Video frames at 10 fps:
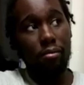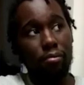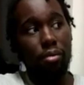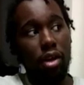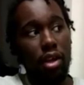
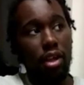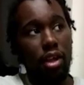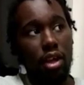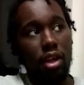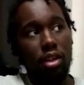but
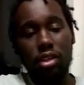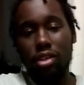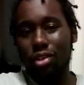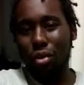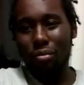there's
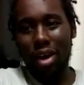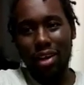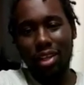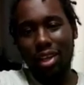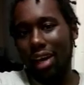nobody
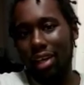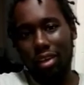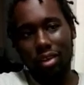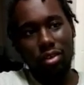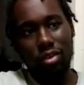like
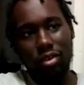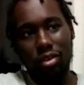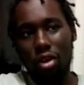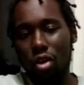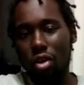
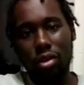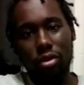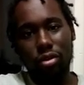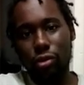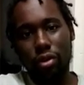Kobe or
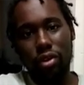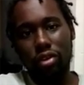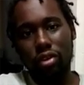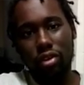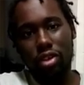Jordan.
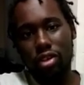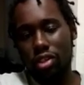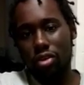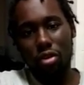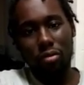There's just
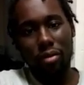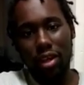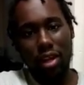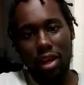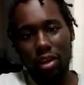nobody
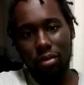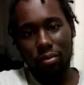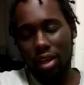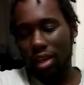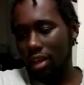like them,
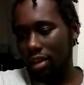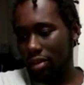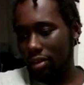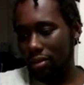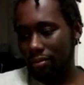and
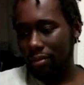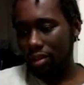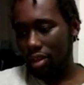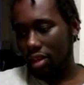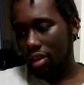
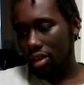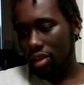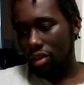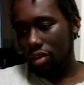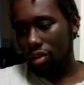
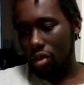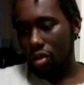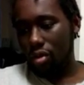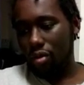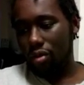you
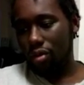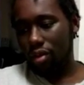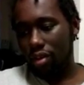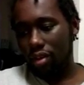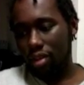know,
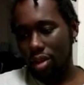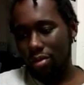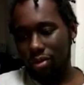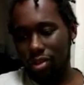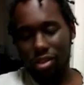they were
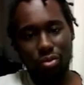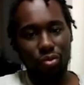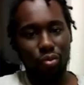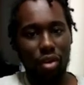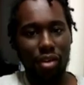just
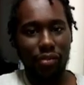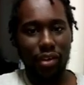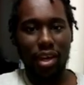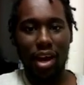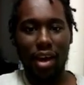one of a
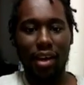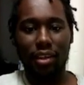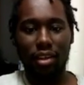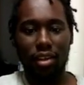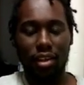
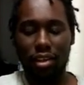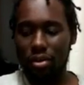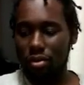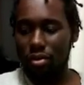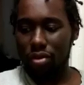kind. Like they
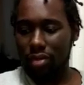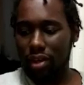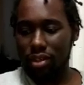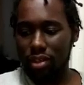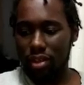were
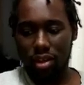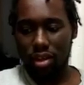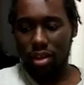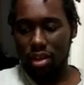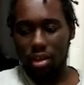amazing,
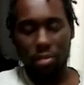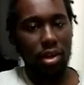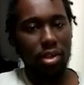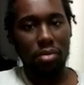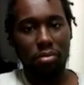
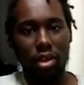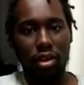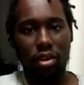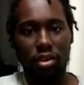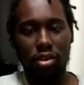amazing
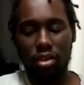players.